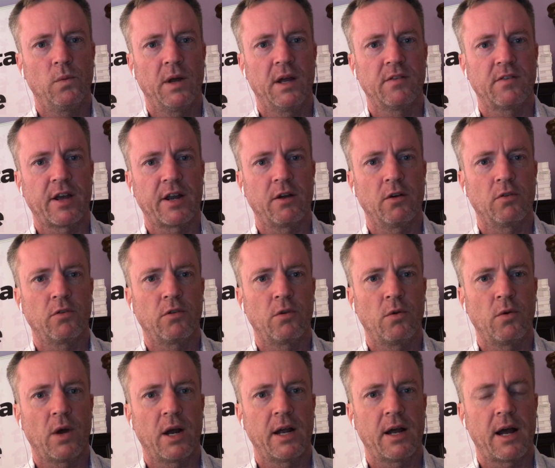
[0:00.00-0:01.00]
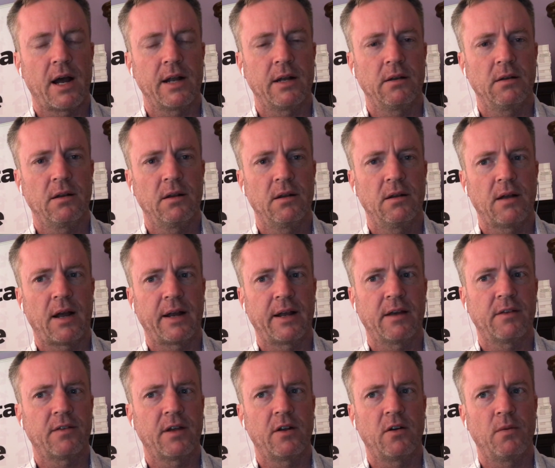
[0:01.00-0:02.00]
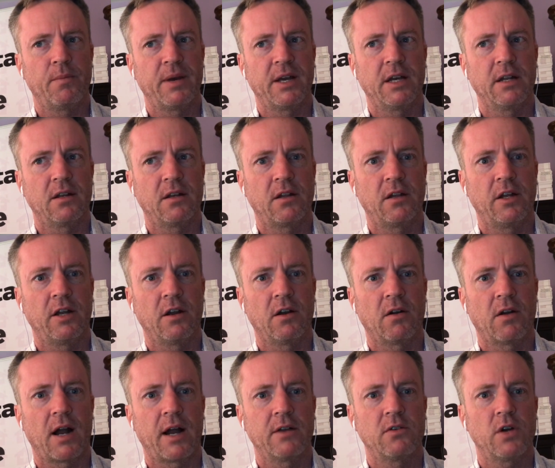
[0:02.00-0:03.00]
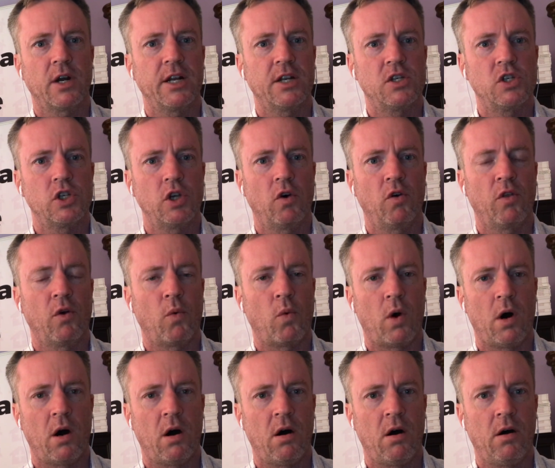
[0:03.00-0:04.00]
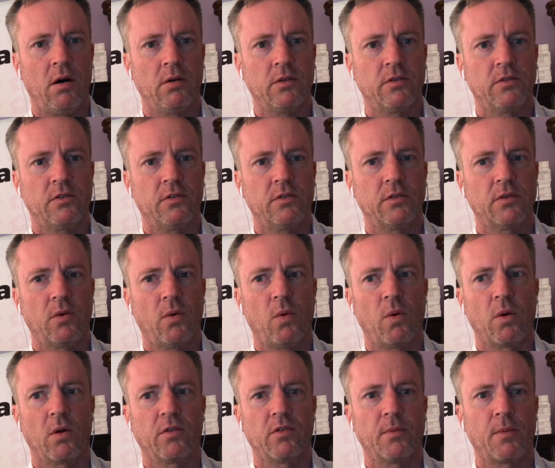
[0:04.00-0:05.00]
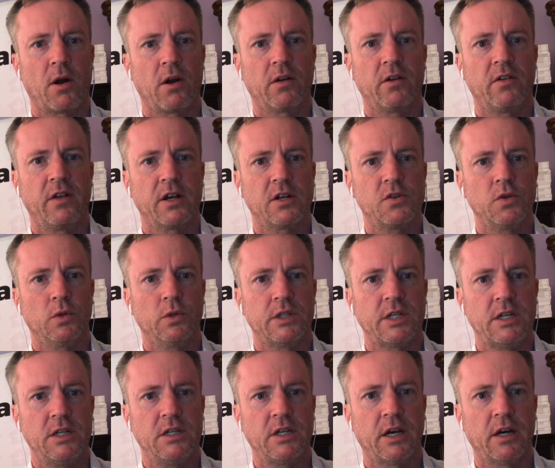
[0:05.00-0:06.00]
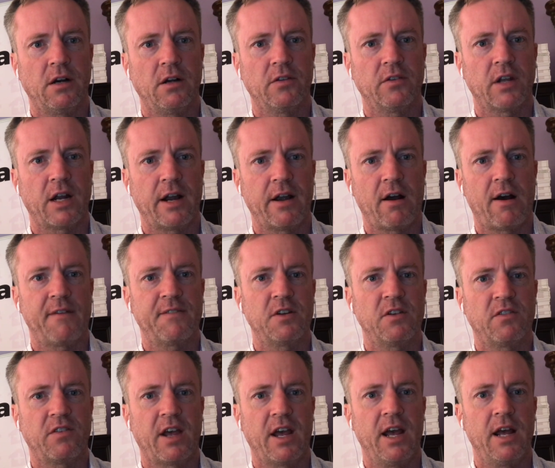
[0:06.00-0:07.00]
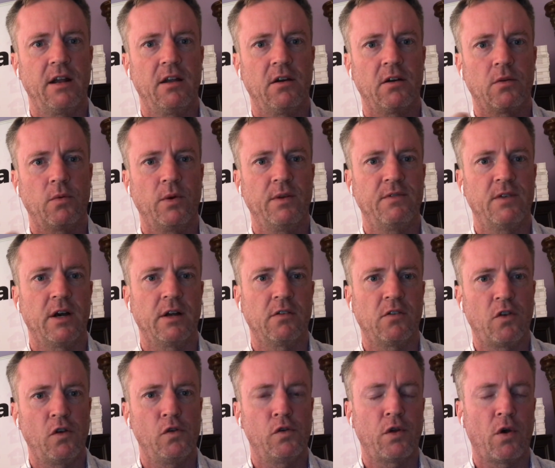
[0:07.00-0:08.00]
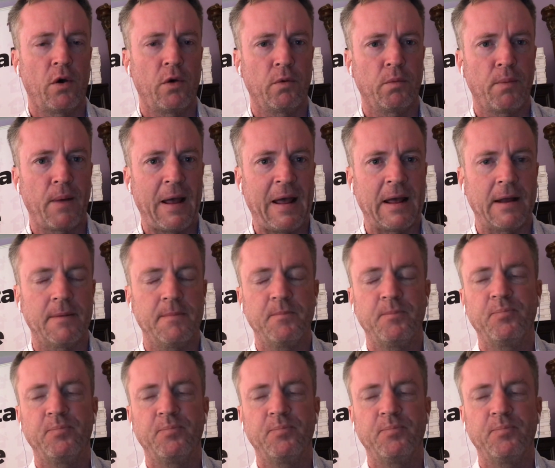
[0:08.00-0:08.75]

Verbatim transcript: as I go through. I, I, I guess I don't make it clear. I try to show the walls or some architectural details, and I often say, "Hey, look, we've done two-tone paint."